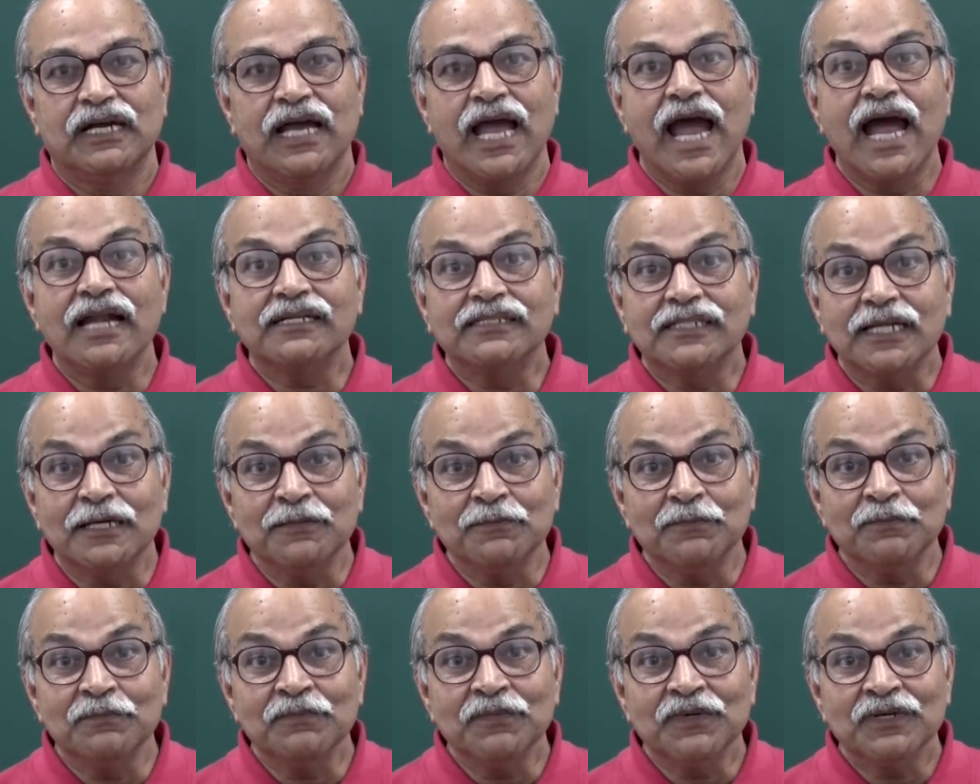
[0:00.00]

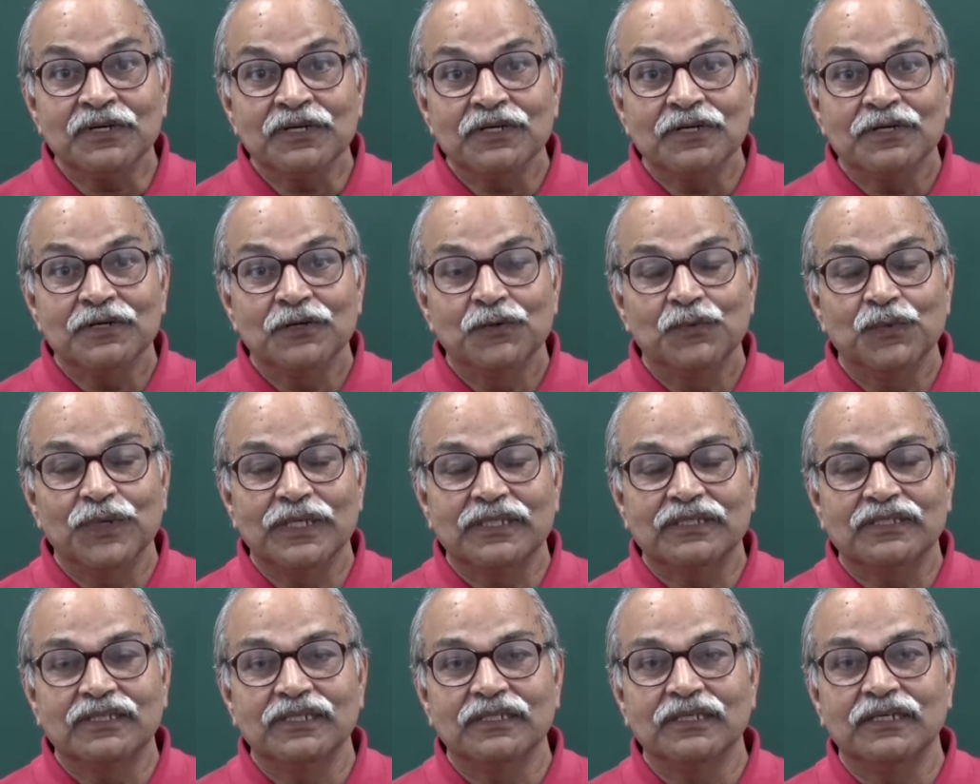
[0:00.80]
atom
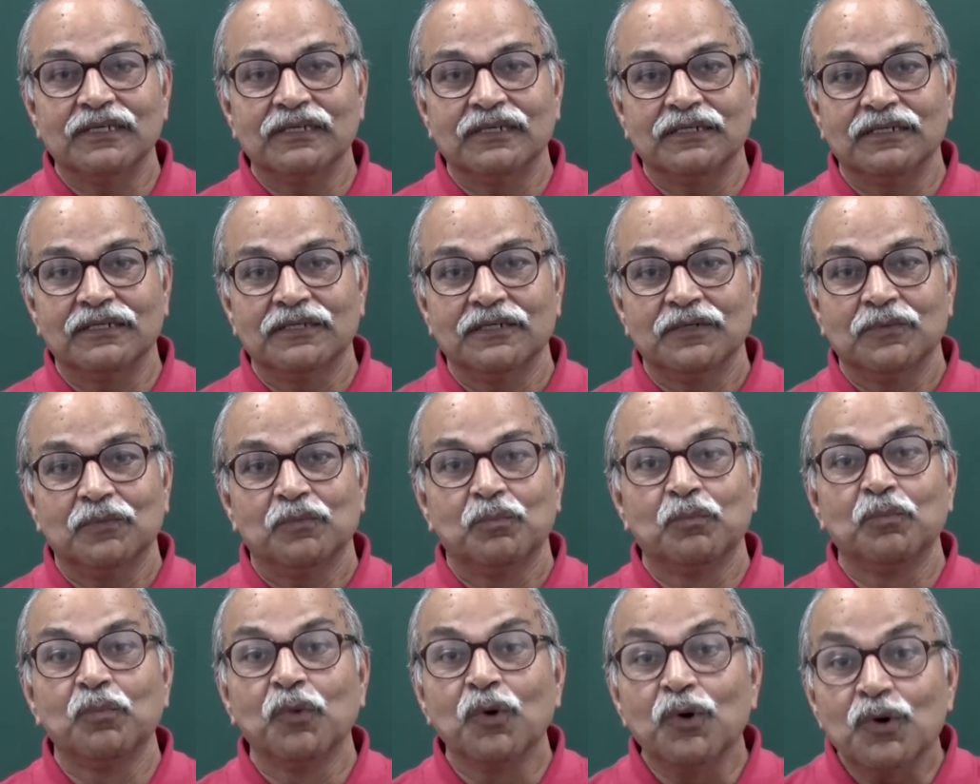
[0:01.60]
with
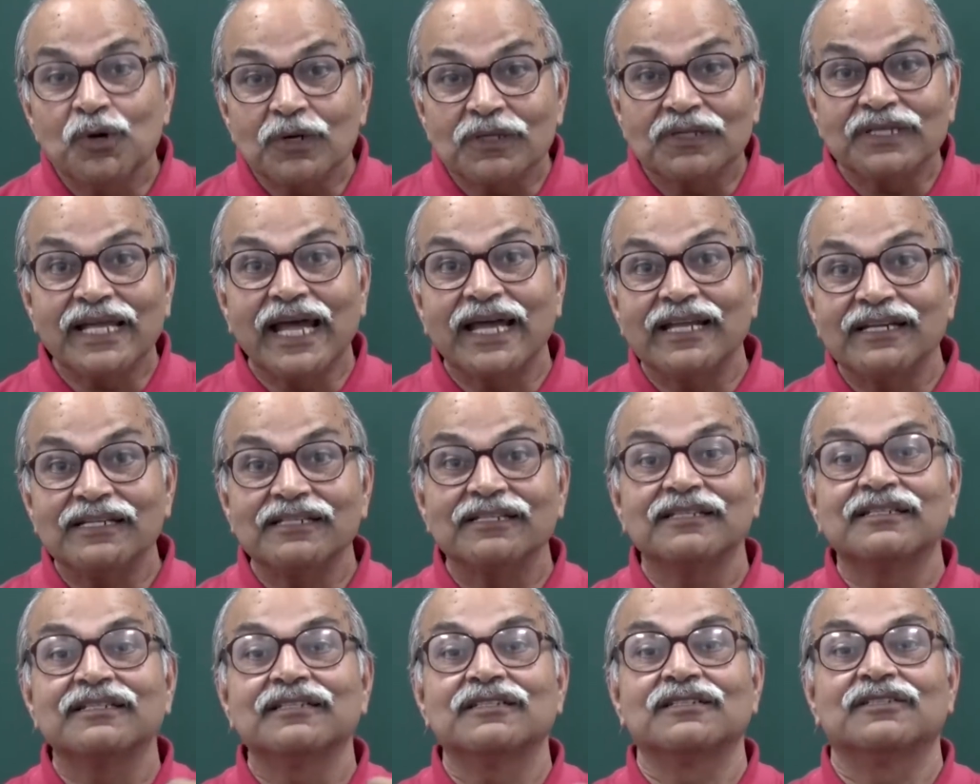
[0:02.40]
more
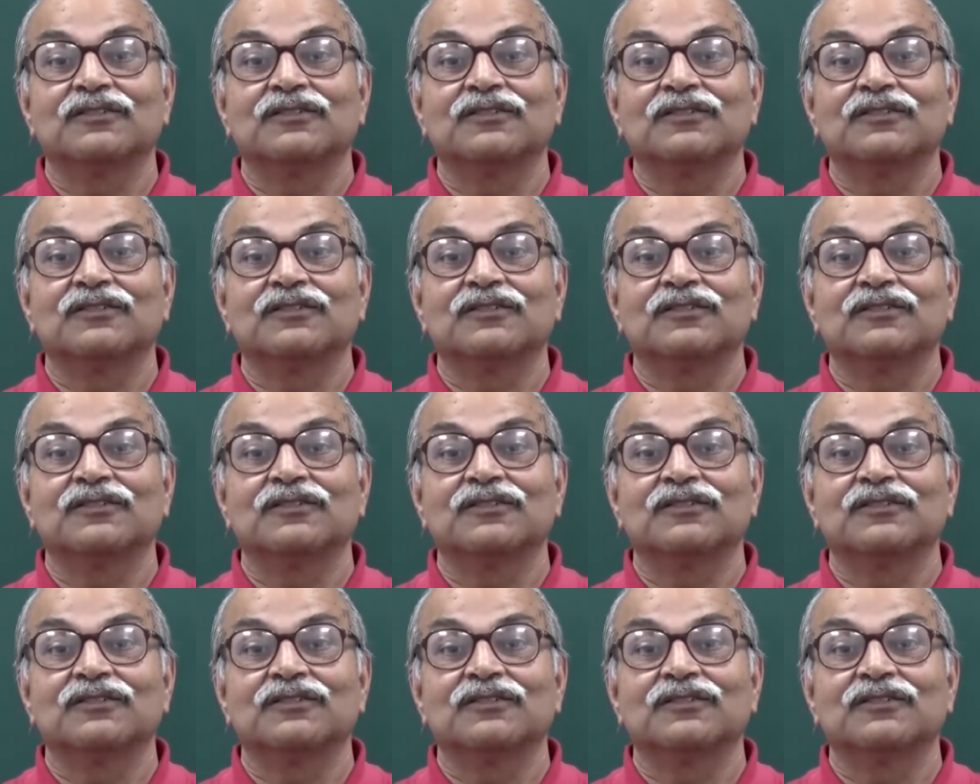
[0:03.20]
than